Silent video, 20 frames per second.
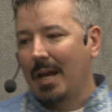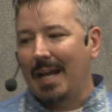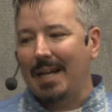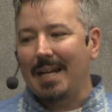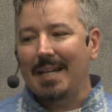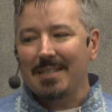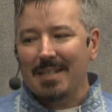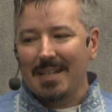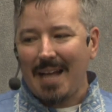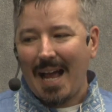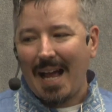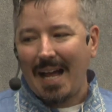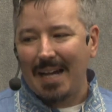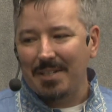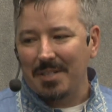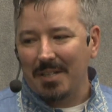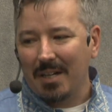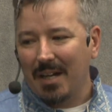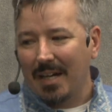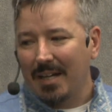It isn't
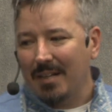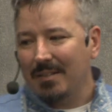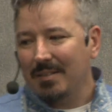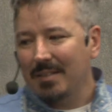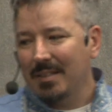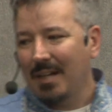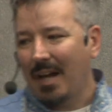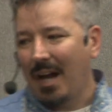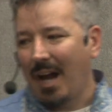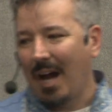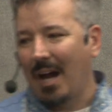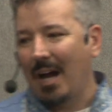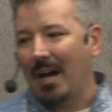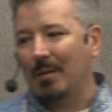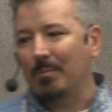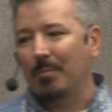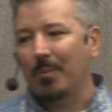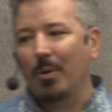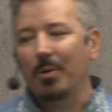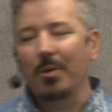agile,
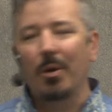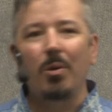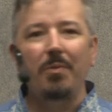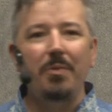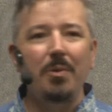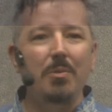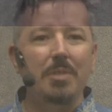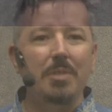although if